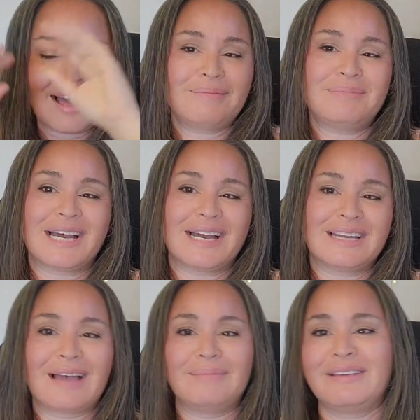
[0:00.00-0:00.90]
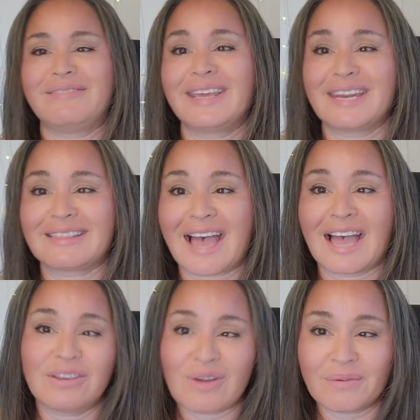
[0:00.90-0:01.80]
I'm done. I'm leaving it at
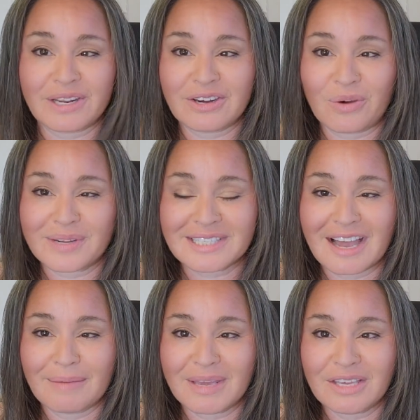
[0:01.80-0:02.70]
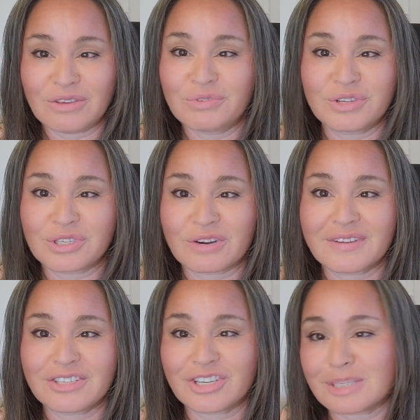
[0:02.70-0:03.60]
that. You already know what's coming. You deserve
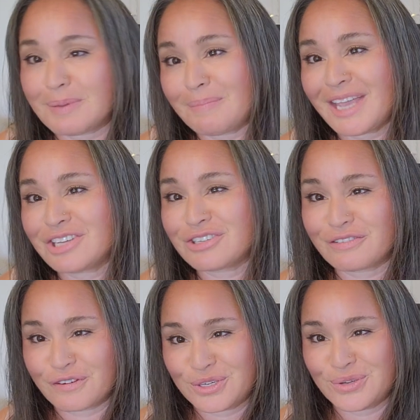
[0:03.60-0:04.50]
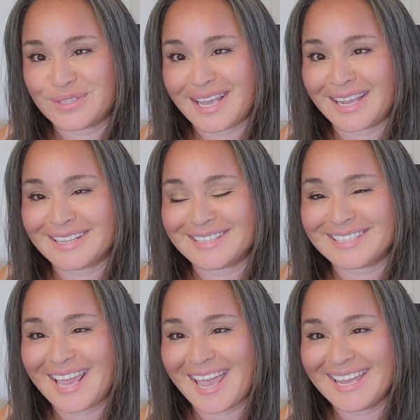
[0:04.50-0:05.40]
it. Just be patient for two seconds,
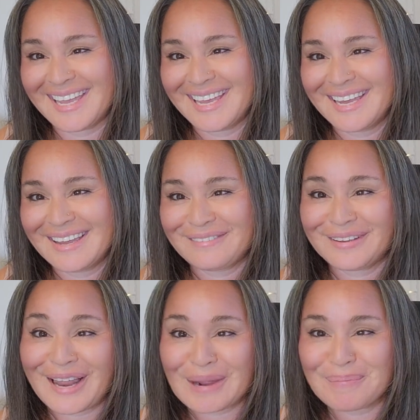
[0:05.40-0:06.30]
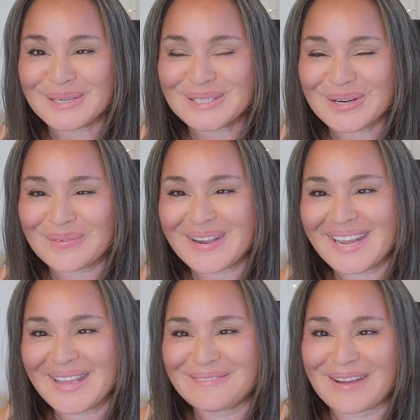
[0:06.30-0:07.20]
okay? If you'd like a personal
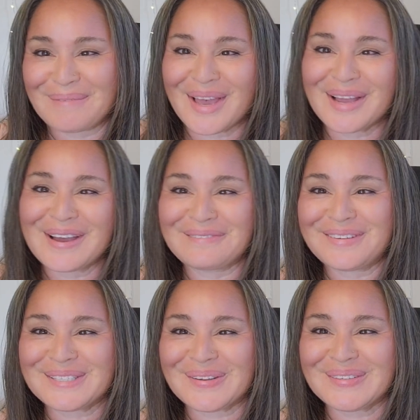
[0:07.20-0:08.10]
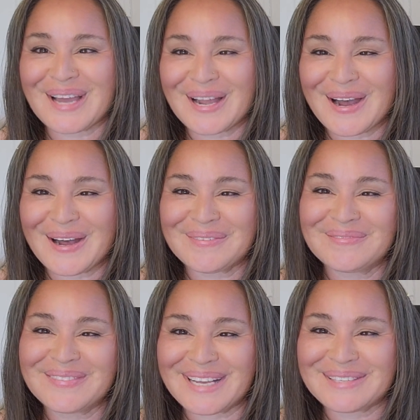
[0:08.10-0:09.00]
reading, find me on
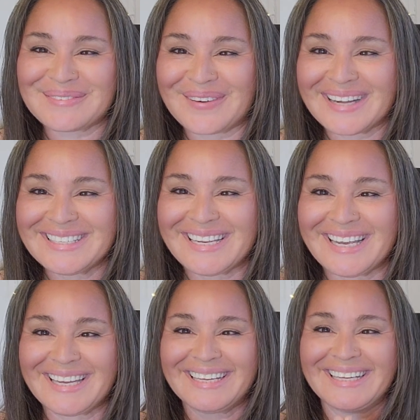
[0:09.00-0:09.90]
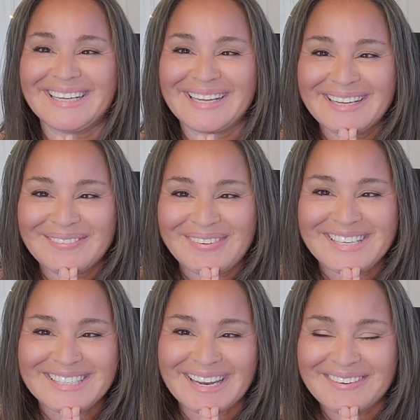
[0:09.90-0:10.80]
comfysoul.com. Thanks for watching.
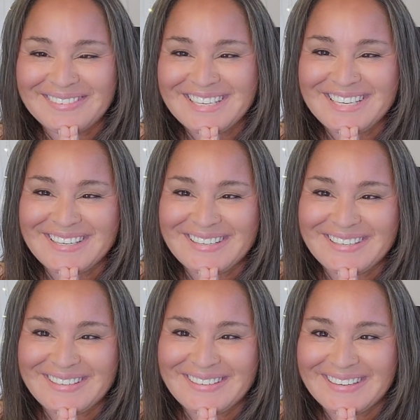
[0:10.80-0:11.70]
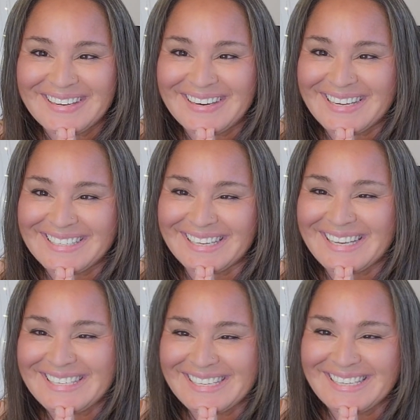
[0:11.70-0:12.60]
Peace and love to you.
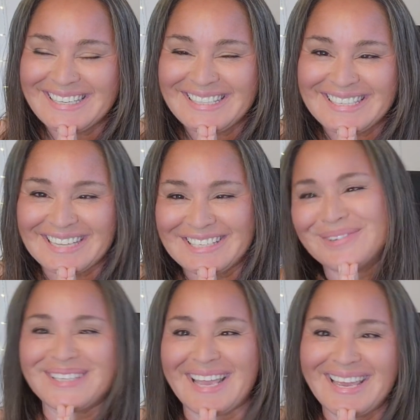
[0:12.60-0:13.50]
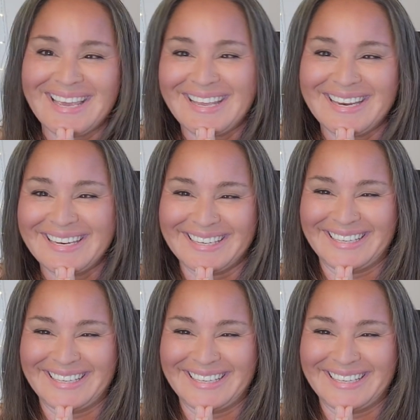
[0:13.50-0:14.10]
Congratulations on your Zen.